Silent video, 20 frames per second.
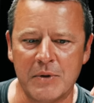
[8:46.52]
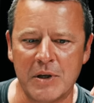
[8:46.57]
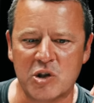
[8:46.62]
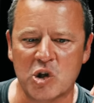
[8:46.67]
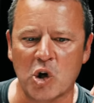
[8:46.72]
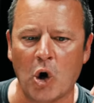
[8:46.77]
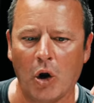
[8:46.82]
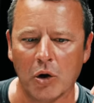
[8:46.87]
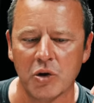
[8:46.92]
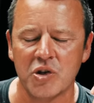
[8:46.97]
This
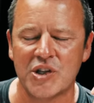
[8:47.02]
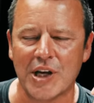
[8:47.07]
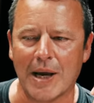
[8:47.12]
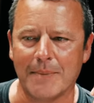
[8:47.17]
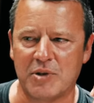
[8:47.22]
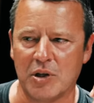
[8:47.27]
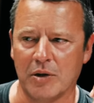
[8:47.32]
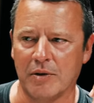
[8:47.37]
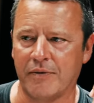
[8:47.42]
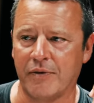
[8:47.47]

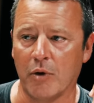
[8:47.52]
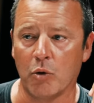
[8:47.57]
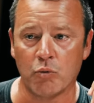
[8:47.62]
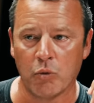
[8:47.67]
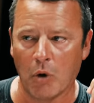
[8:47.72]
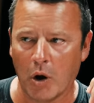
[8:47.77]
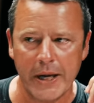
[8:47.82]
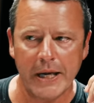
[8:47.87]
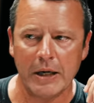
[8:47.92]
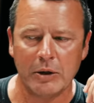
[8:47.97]
concept of
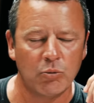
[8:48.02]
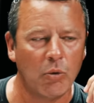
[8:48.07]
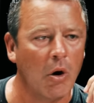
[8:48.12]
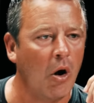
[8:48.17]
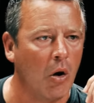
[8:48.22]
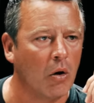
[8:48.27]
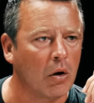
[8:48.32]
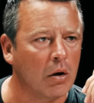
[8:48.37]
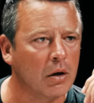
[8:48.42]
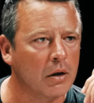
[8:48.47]
right and
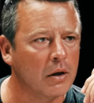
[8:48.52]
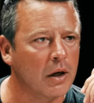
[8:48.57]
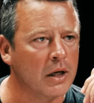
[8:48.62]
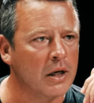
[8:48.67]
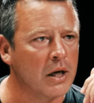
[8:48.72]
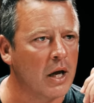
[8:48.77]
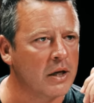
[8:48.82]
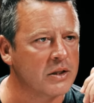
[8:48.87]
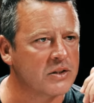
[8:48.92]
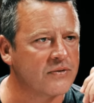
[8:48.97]
wrong,
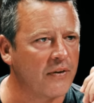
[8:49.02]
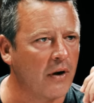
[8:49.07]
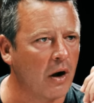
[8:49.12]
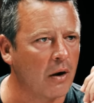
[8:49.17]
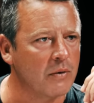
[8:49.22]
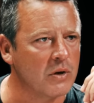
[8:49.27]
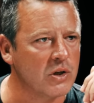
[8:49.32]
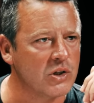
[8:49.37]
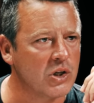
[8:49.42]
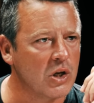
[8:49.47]
as
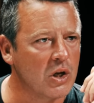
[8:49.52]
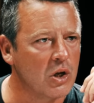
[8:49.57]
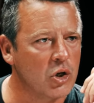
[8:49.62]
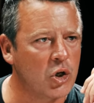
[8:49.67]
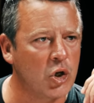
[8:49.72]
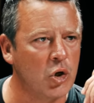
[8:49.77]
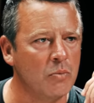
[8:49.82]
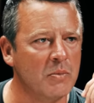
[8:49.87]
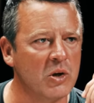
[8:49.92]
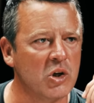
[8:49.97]
far as
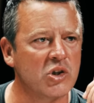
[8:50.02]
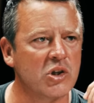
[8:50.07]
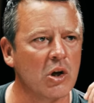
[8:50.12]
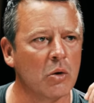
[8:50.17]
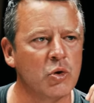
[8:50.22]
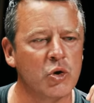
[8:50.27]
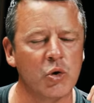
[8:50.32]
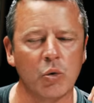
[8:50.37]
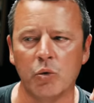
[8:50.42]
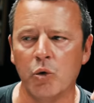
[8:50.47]
human
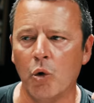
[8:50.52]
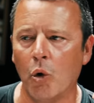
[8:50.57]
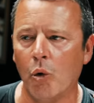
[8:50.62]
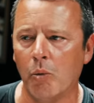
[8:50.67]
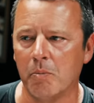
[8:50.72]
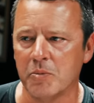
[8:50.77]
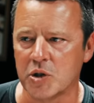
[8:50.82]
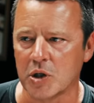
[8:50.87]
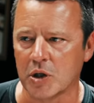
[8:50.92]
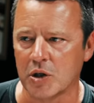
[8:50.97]
social
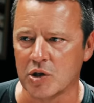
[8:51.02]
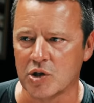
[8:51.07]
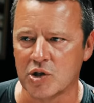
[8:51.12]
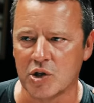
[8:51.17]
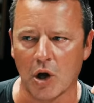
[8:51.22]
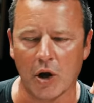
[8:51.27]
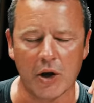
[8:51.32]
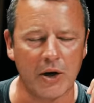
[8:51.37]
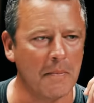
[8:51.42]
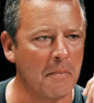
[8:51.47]
norms are
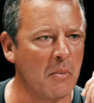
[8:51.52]
concerned,